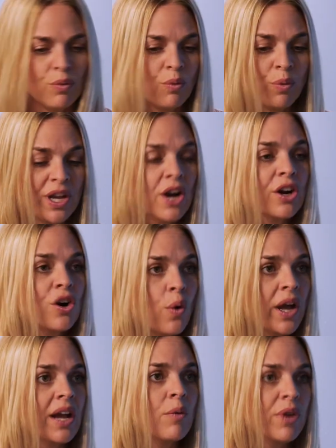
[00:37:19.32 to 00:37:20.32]
we are
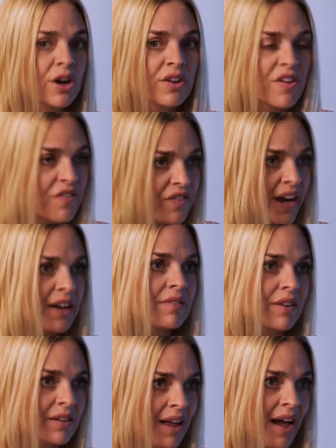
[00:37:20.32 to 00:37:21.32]
in the fight of
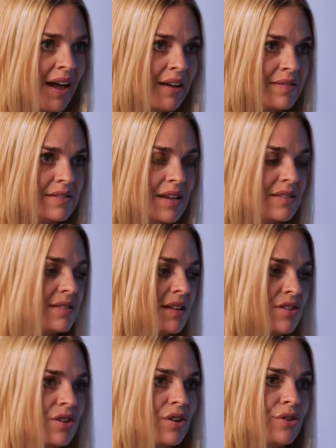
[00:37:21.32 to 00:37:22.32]
our lives as
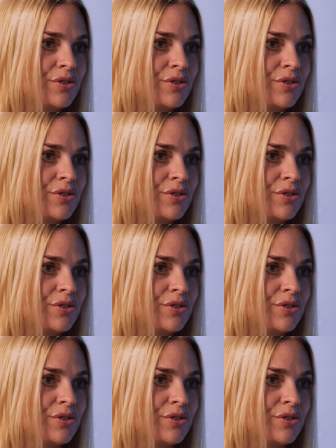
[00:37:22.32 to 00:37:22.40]
digital